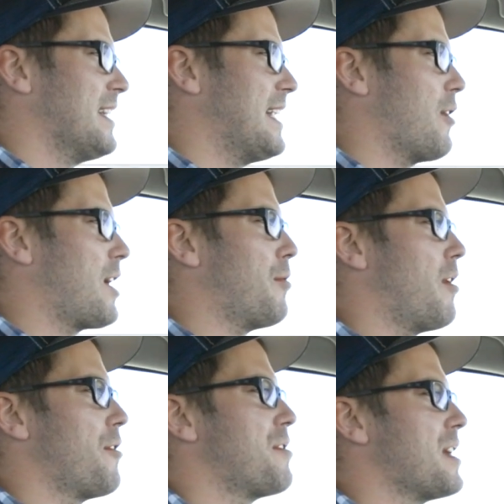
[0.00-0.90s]
Now, a
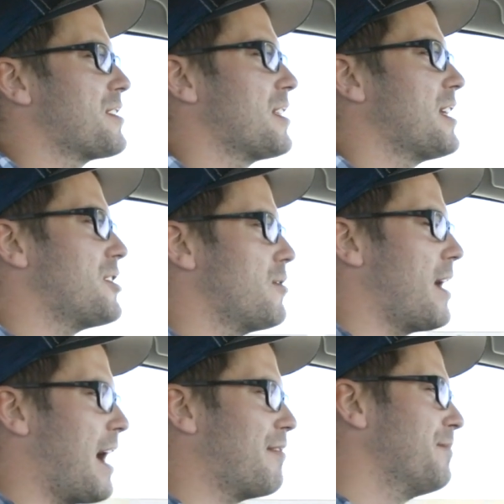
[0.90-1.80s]
couple other things that they do
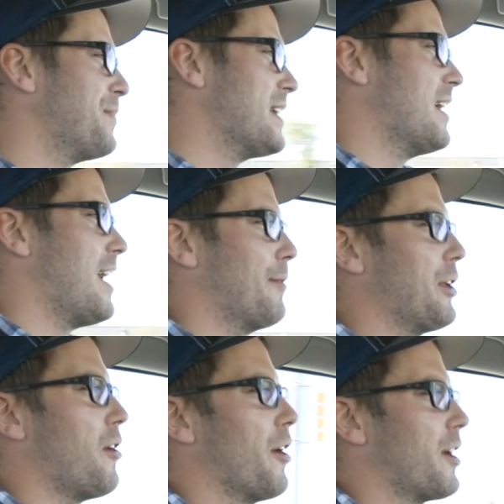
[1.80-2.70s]
have
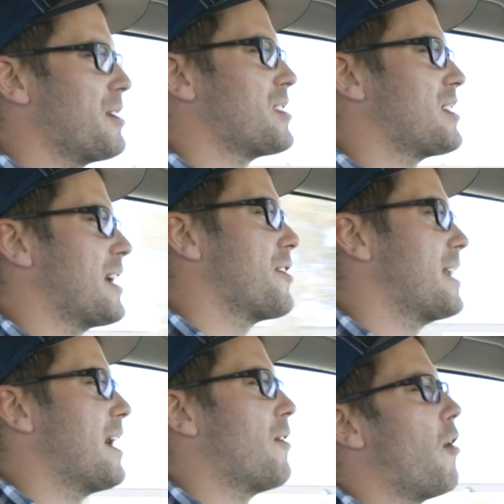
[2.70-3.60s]
that are going to be standard
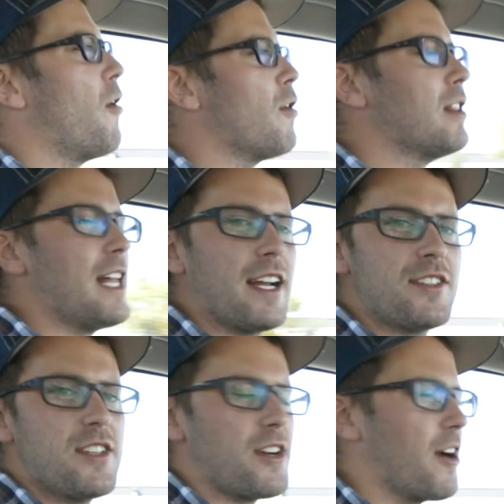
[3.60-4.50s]
now, all
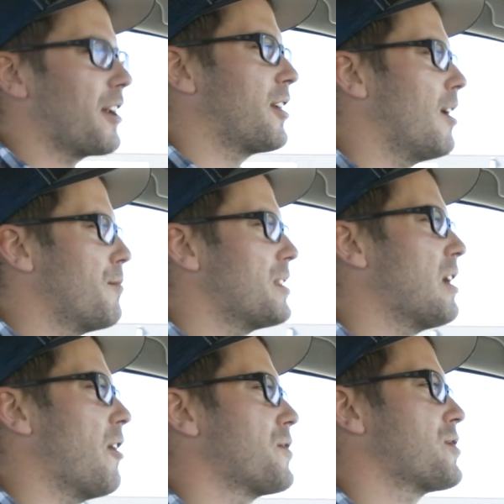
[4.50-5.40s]
Legacies are going to come with
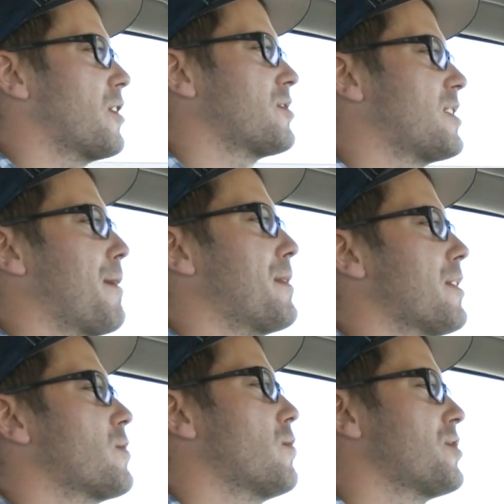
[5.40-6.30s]
the auto start stop
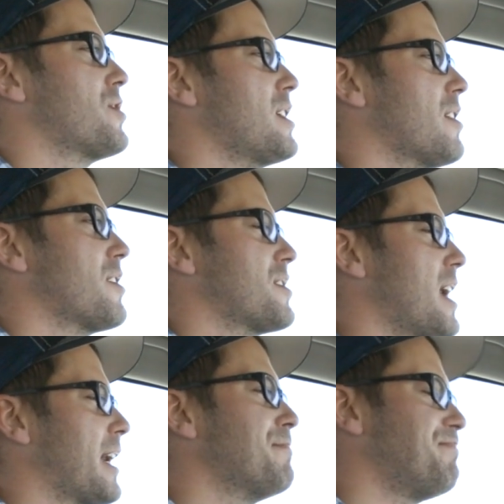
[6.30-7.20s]
here. So we will see here in a
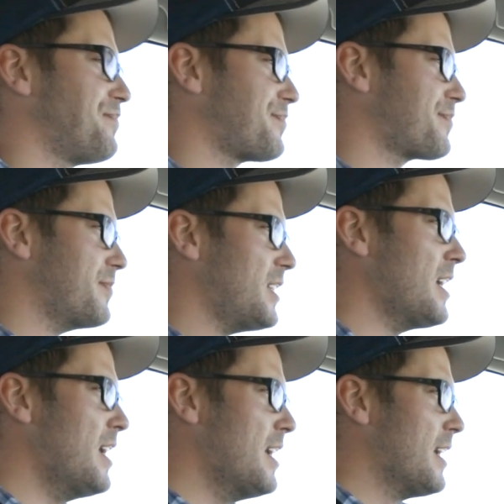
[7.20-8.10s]
second
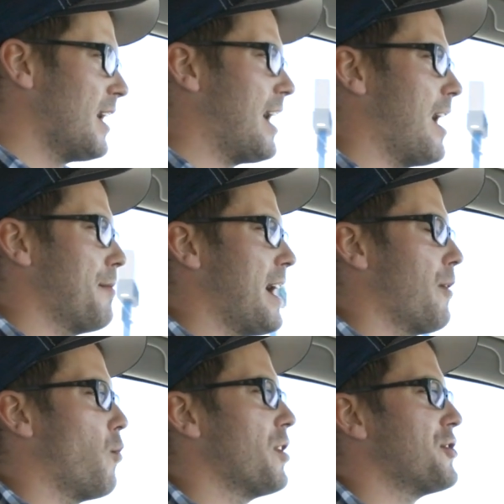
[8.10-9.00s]

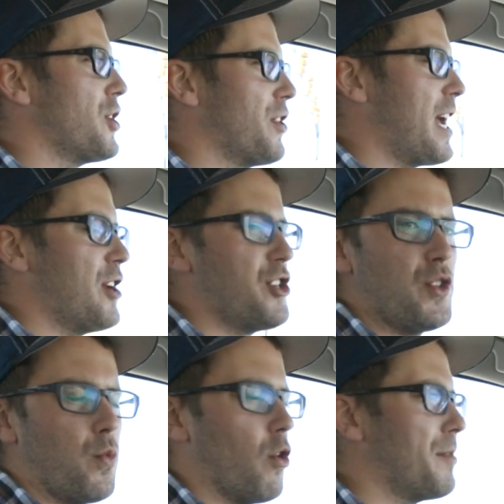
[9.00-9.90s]
that once the
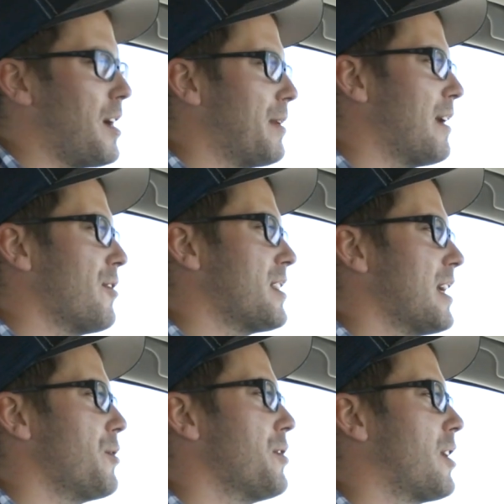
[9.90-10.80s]
engine's warmed up and
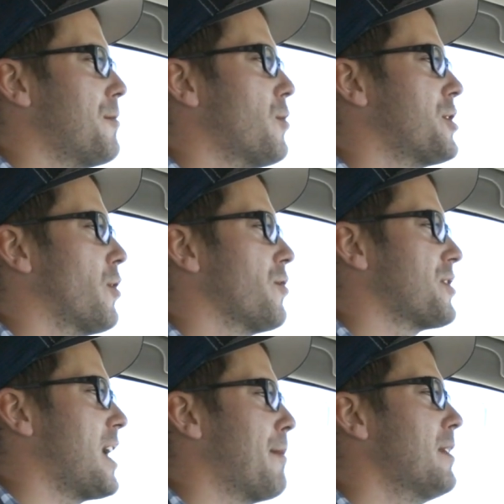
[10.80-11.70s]
everything, when you come to a total
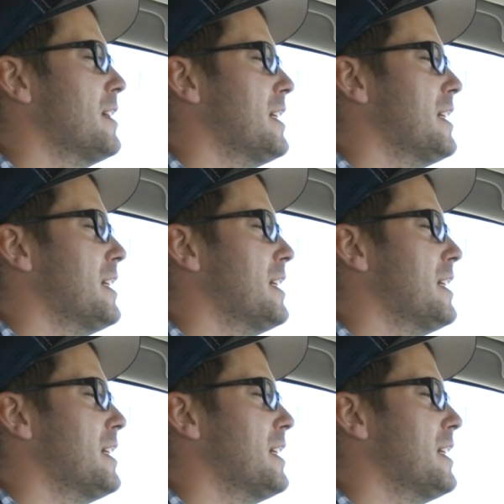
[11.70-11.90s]
stop,